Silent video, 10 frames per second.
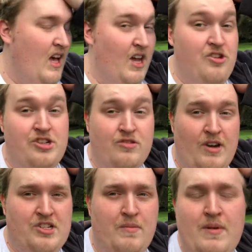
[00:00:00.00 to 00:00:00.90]
I usually
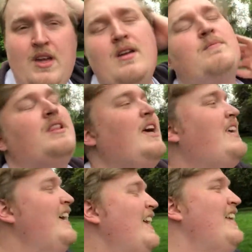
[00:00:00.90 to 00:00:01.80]
crush them, but
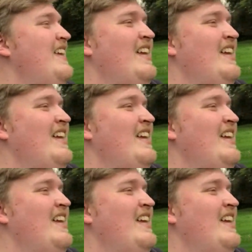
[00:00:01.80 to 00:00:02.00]
like, but